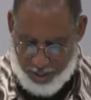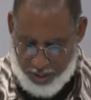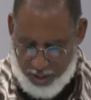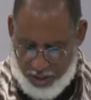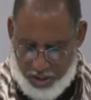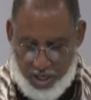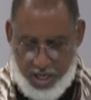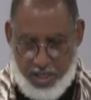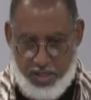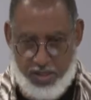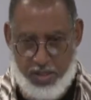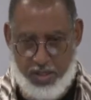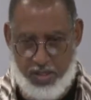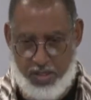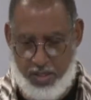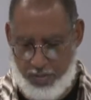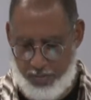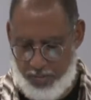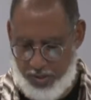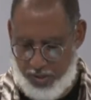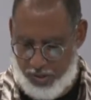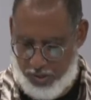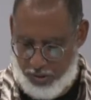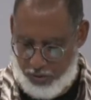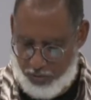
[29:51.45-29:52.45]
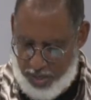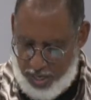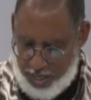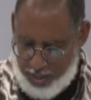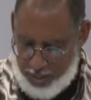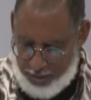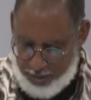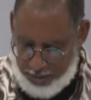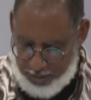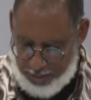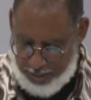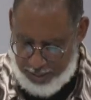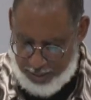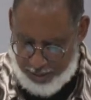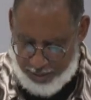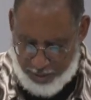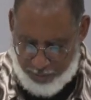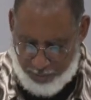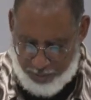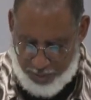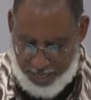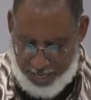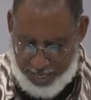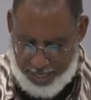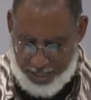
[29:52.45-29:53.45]
Jesus demonstrated uh,
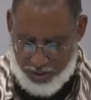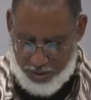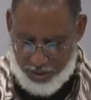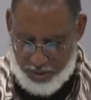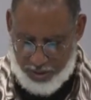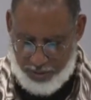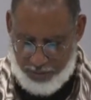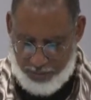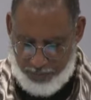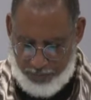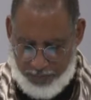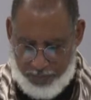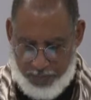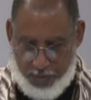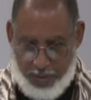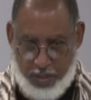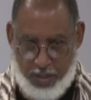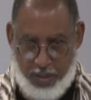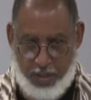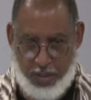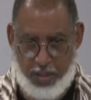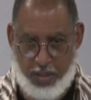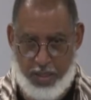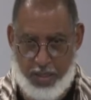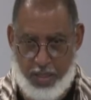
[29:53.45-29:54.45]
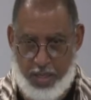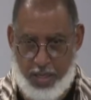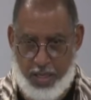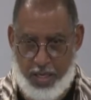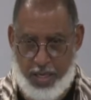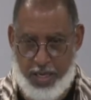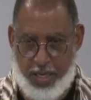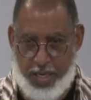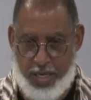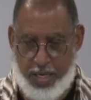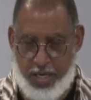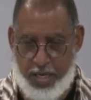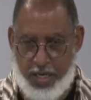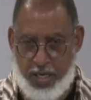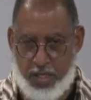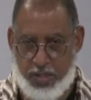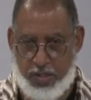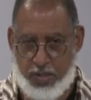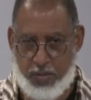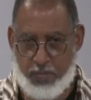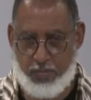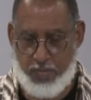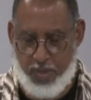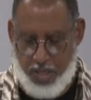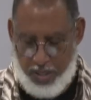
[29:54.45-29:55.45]
compassion in
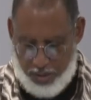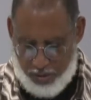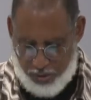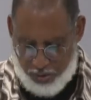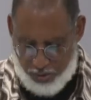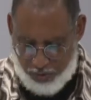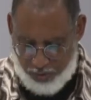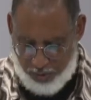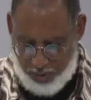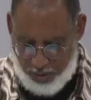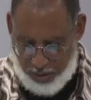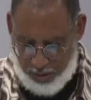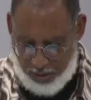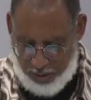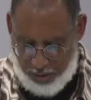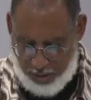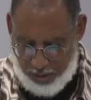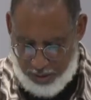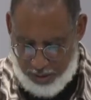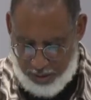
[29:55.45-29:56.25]
his ministry